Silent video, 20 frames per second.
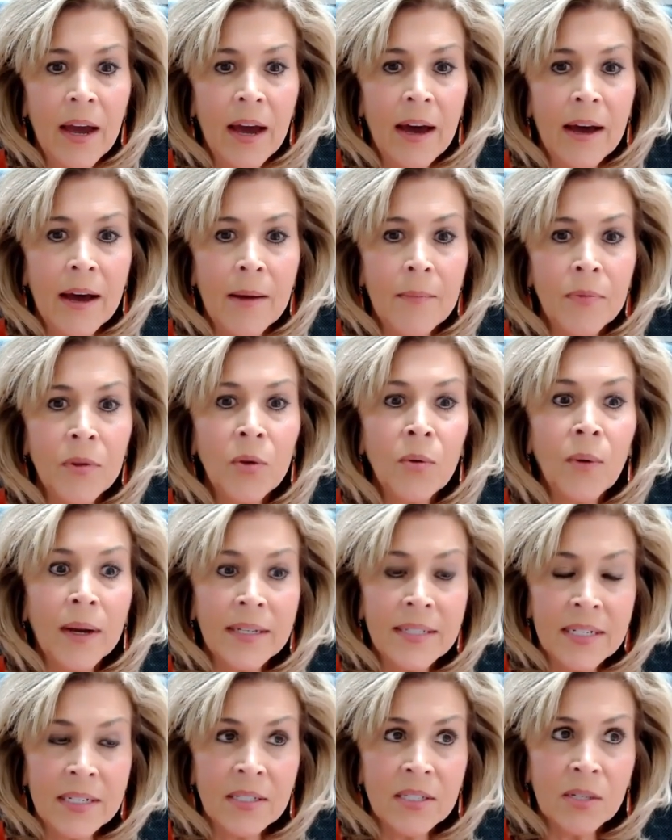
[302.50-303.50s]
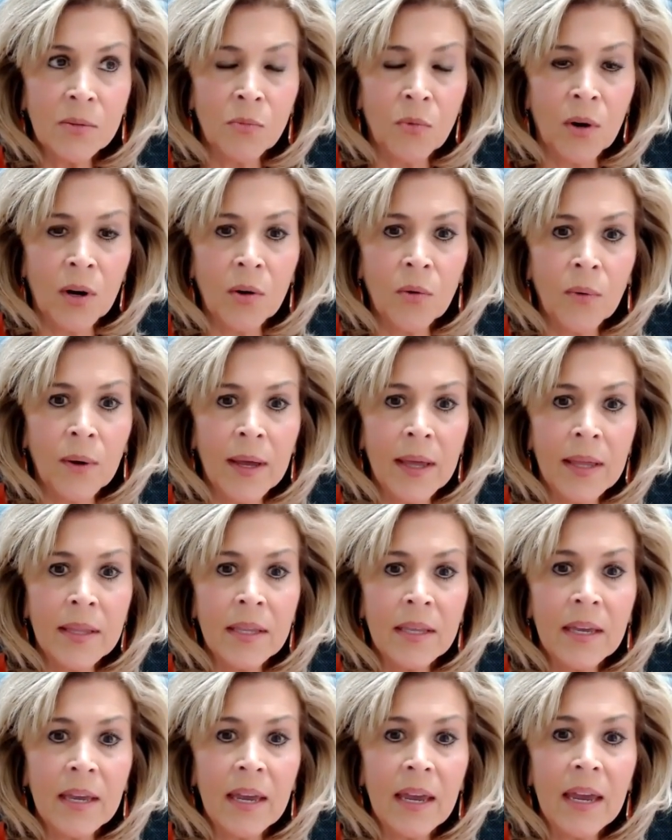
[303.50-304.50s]
who I did some work
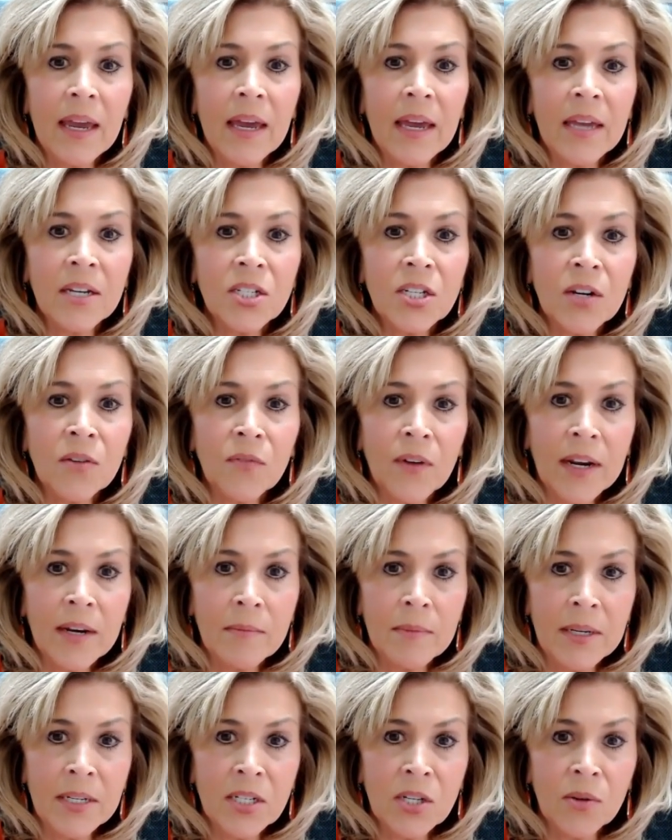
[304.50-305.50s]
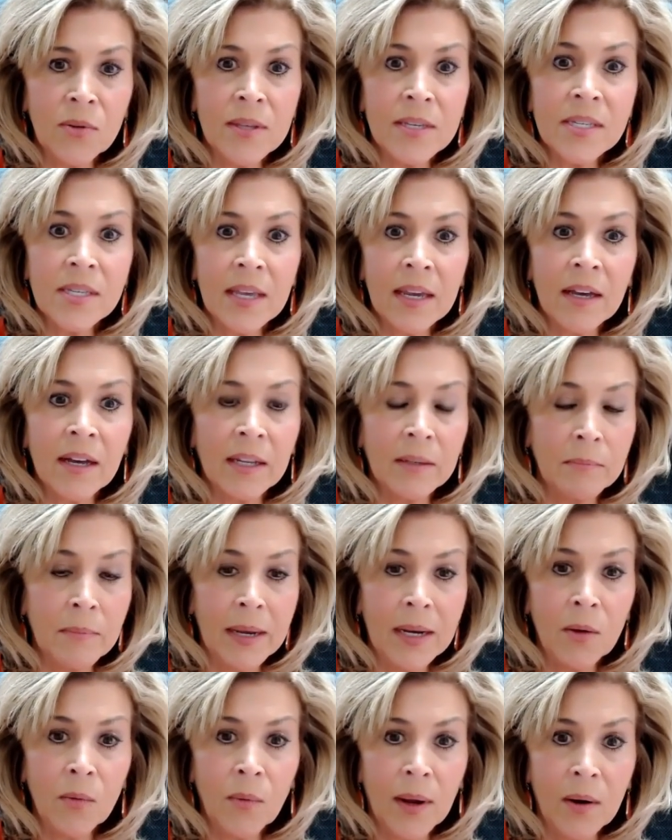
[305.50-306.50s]
with, and she invited me to this thing called
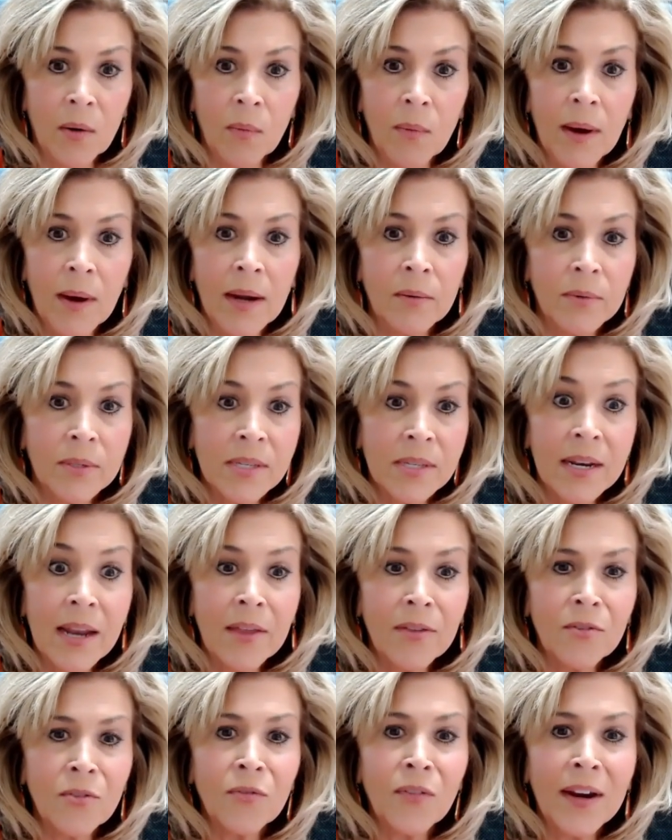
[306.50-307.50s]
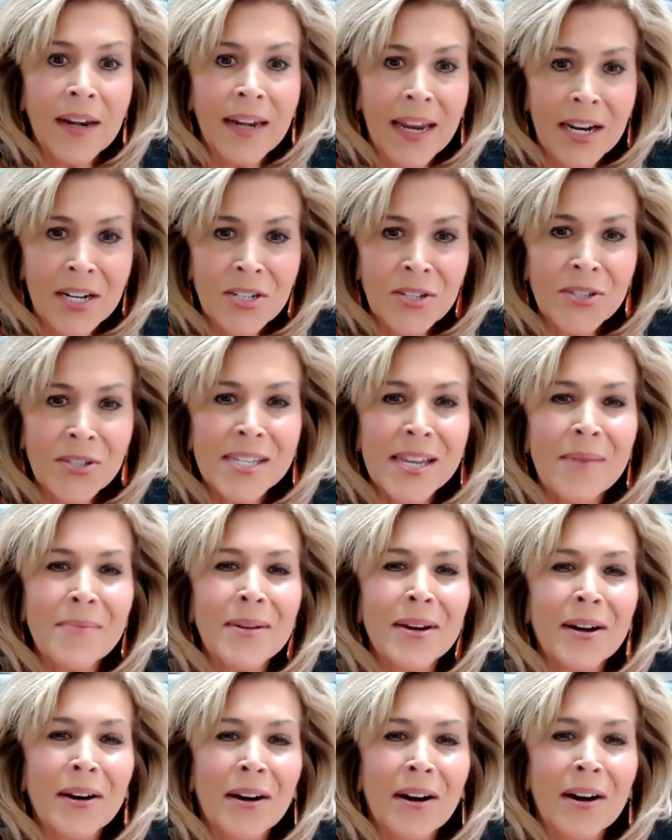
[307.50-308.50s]
Money 101. It was another financial
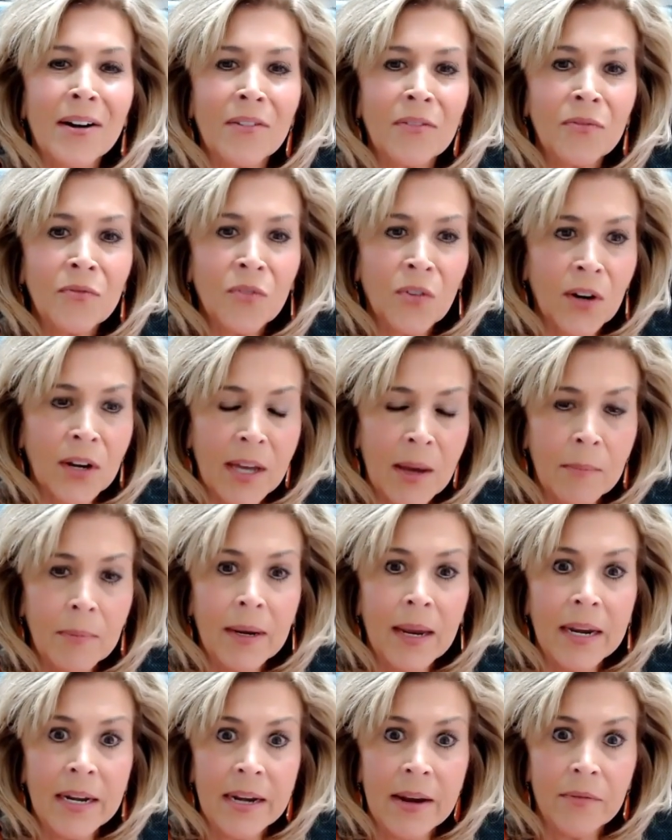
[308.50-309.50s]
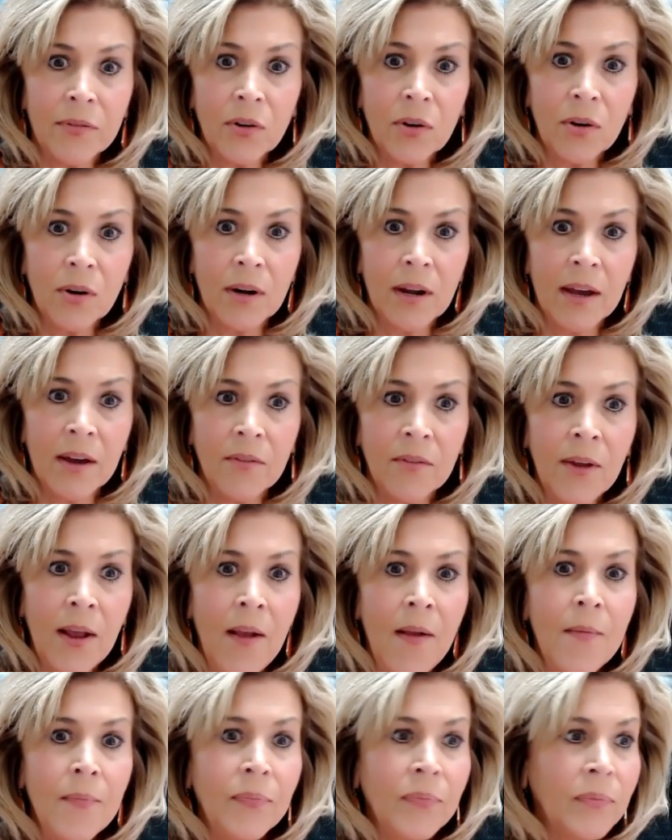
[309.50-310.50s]
seminar for a company I'd never heard of
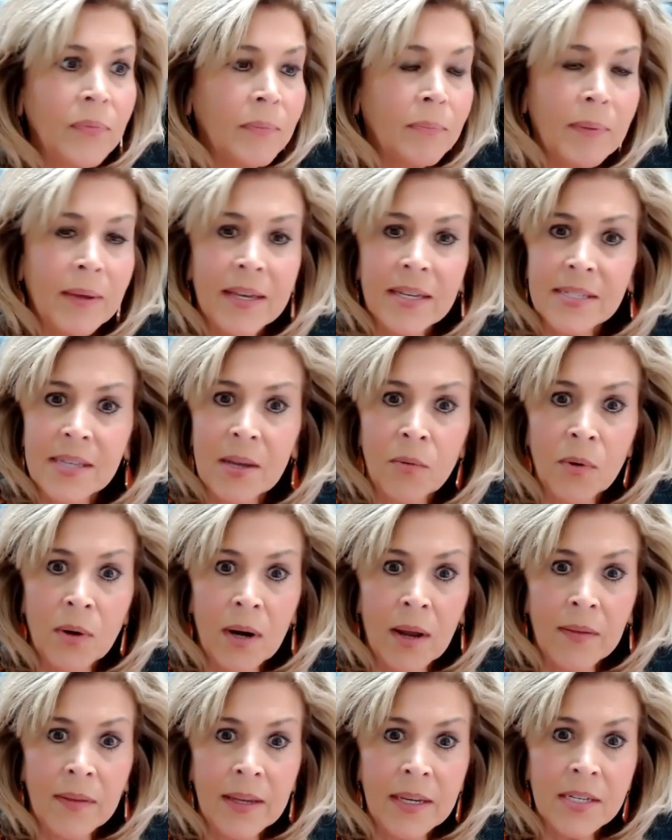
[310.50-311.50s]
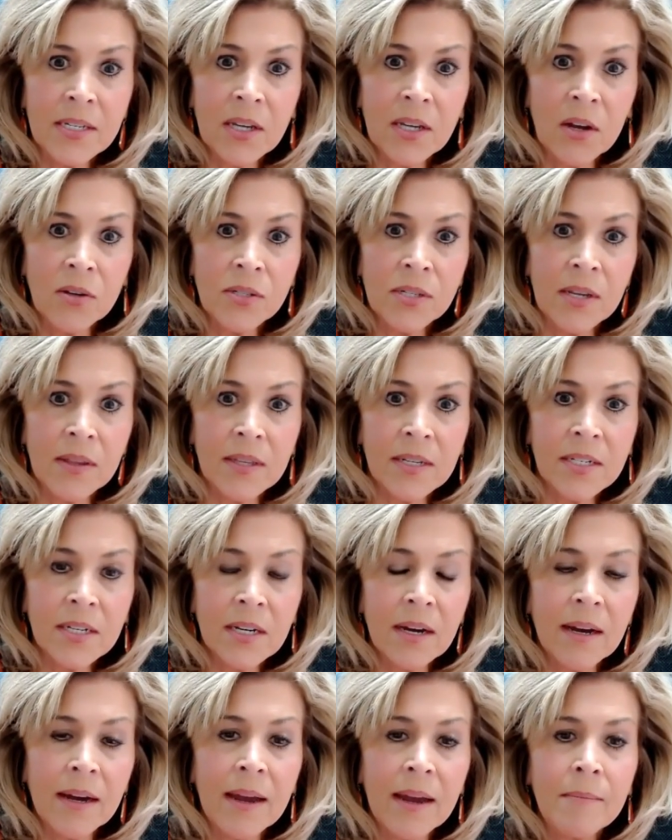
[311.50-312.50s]
because they weren't on the East Coast at the
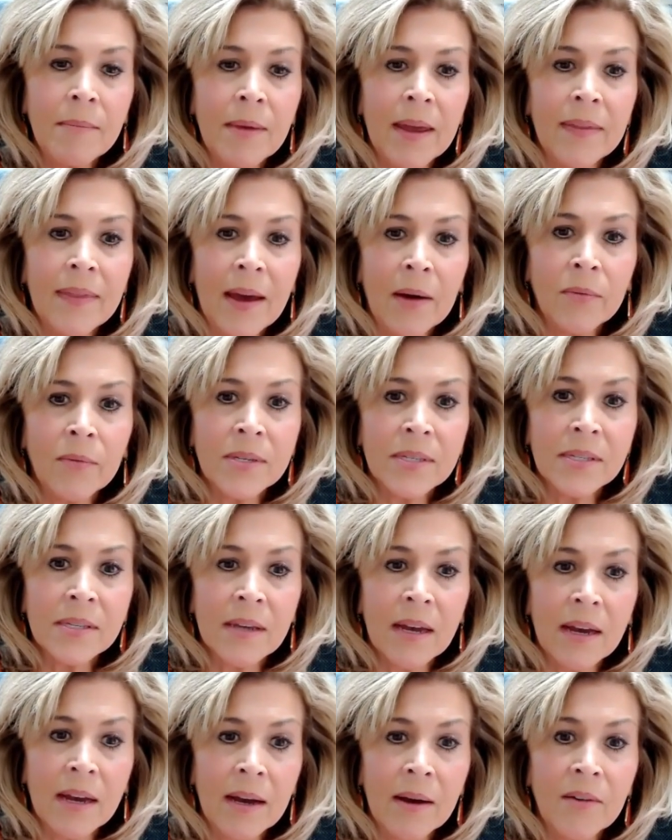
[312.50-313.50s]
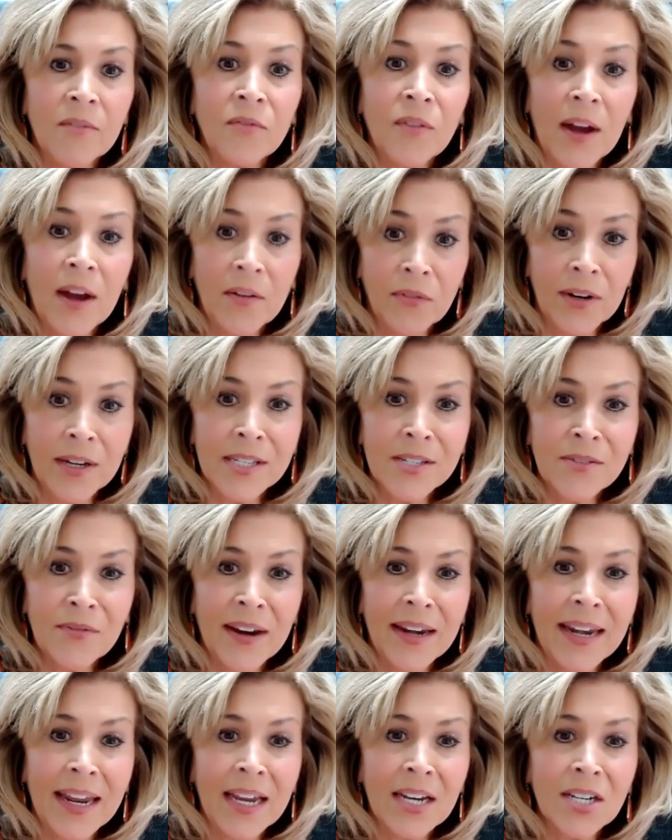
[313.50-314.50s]
time, and that was Five Rings
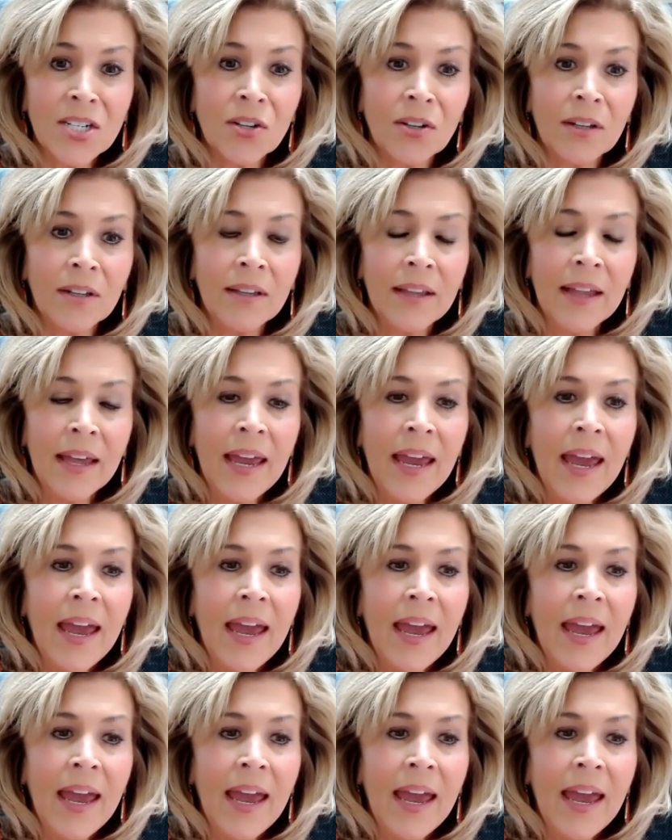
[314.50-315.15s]
Financial.